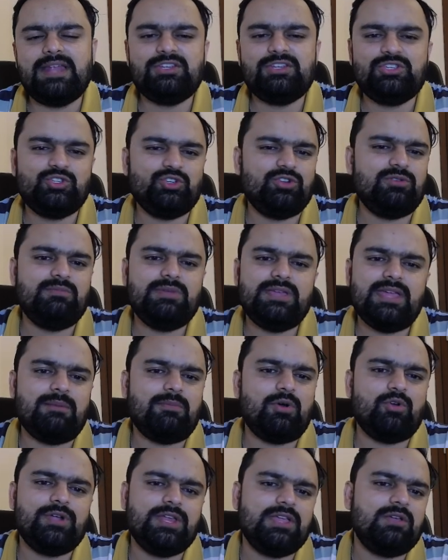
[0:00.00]
should be
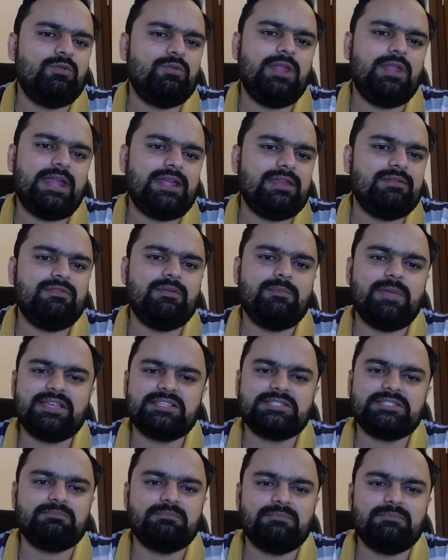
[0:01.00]
about equal, and if he
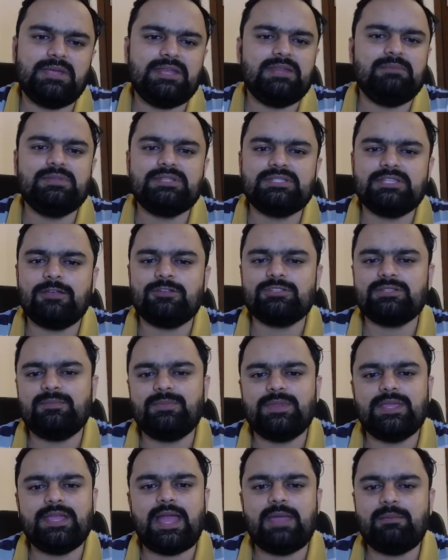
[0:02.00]
makes any mistake or
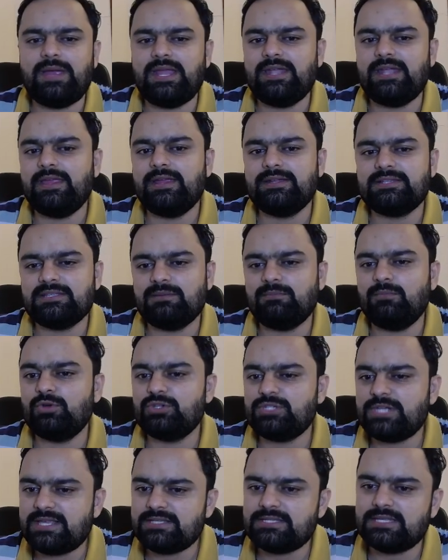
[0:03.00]
something, I might get some more
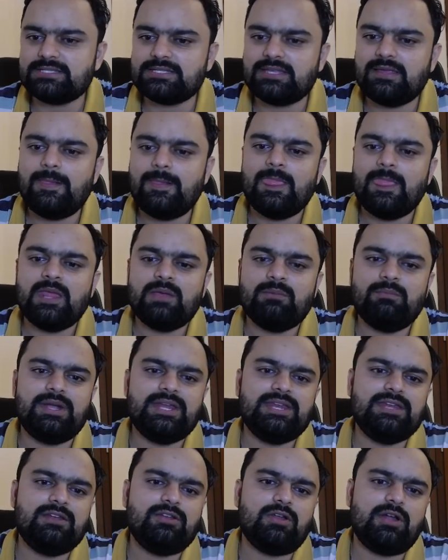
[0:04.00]
chances. But
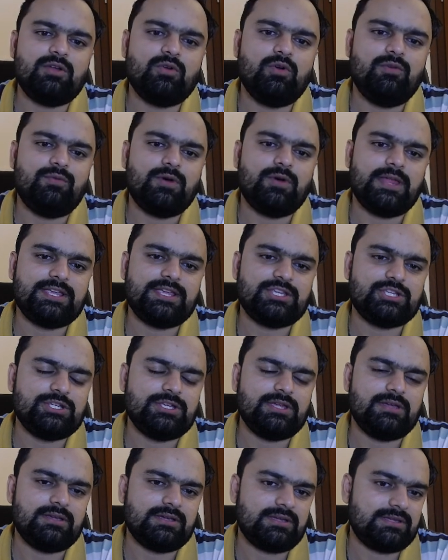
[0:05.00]
he did not go for
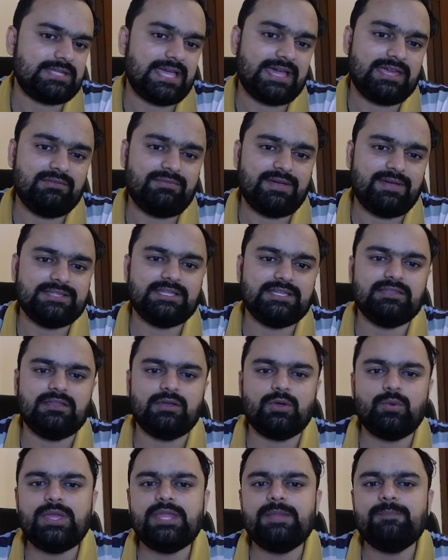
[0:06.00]
exchange, sacrificing the
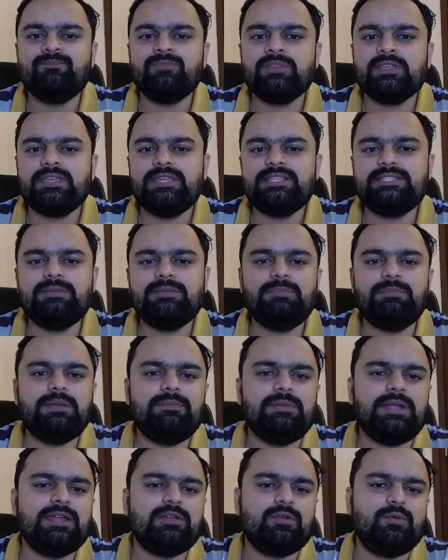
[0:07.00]
queen. He simply
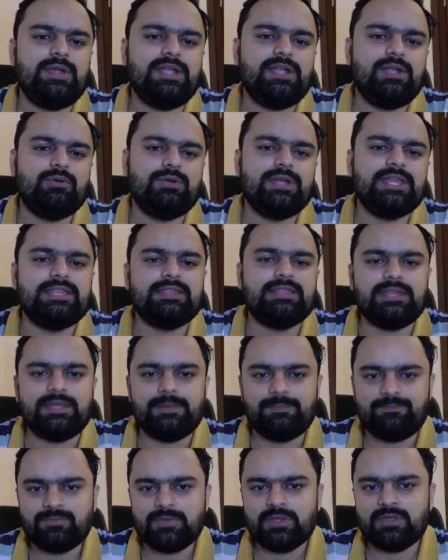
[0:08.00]
played queen to d3.
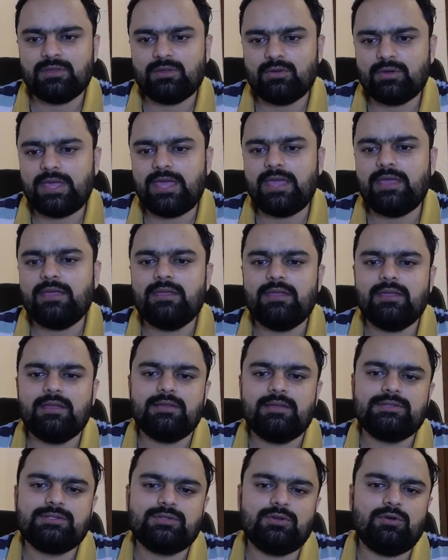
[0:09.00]
Okay,
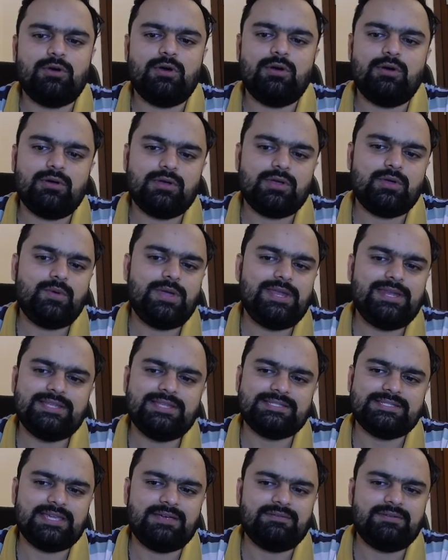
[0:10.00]
so queen
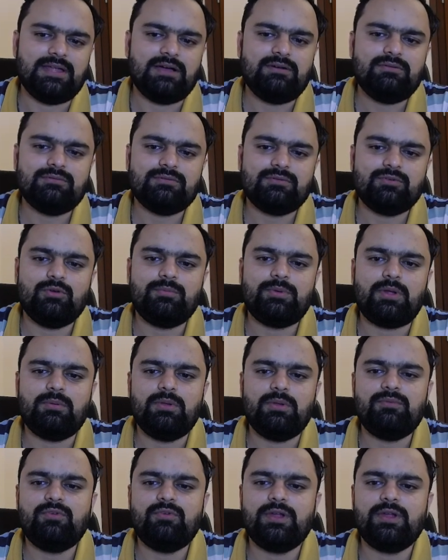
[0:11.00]
is saved now, no
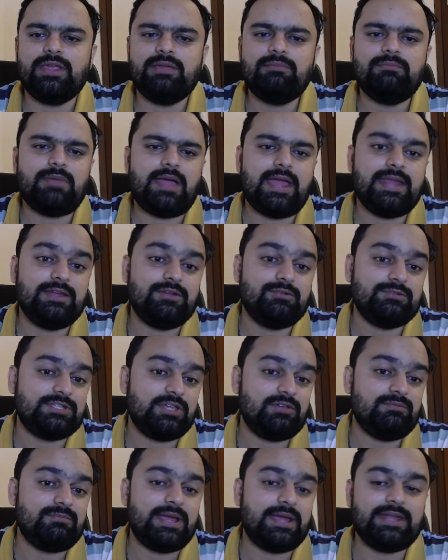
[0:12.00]
problem for him. I need to
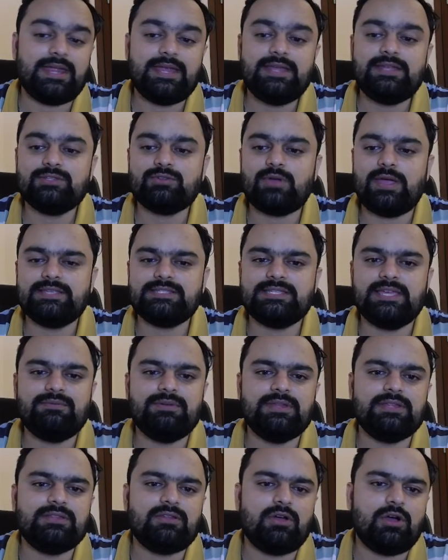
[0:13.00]
save my knight, so I
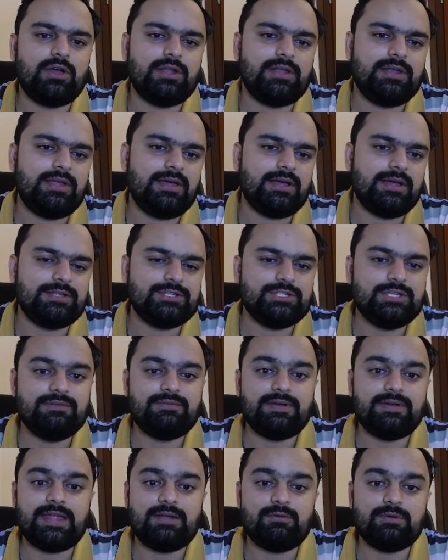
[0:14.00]
saved it on g5.
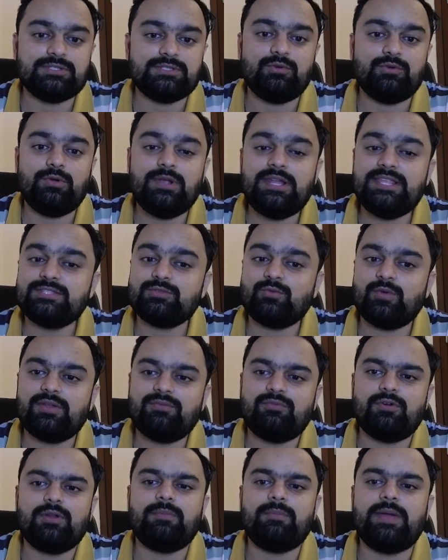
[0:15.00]
That was the only square
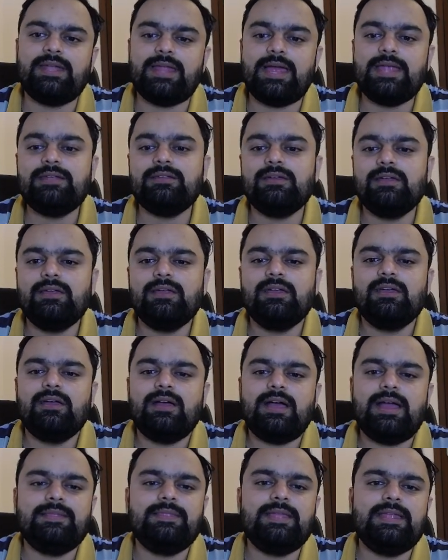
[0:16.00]
for my knight.
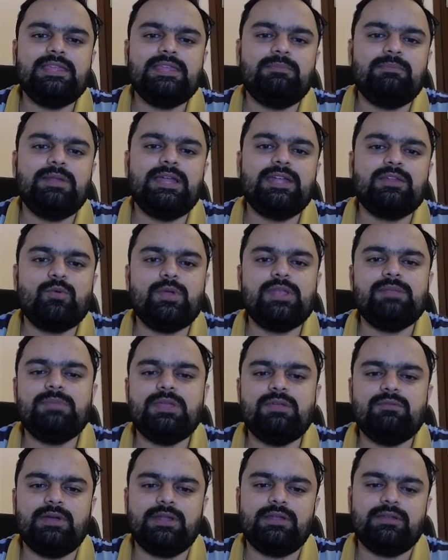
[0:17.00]
And then he played queen
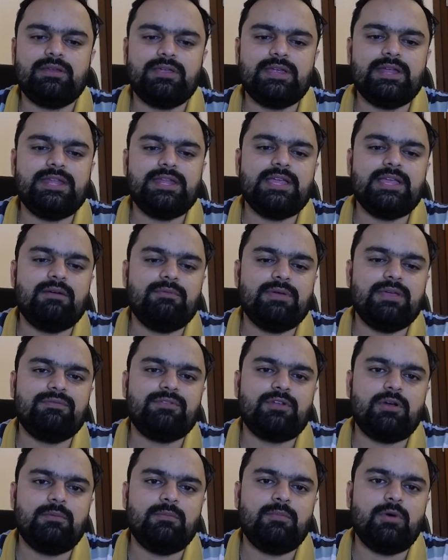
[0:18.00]
b1, getting away
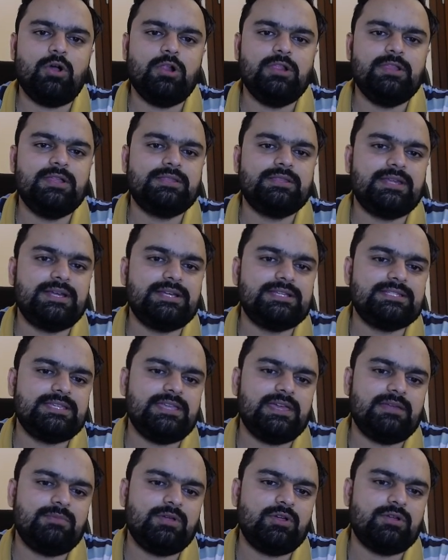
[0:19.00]
from all the threats
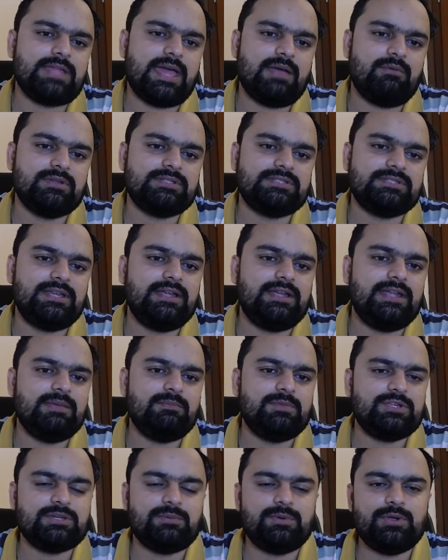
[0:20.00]
here, because I was threatening
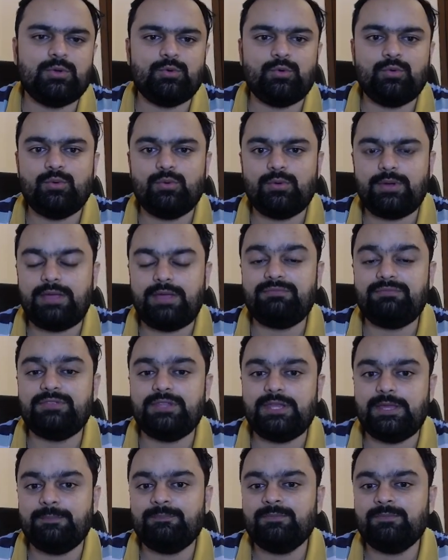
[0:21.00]
bishop into f3.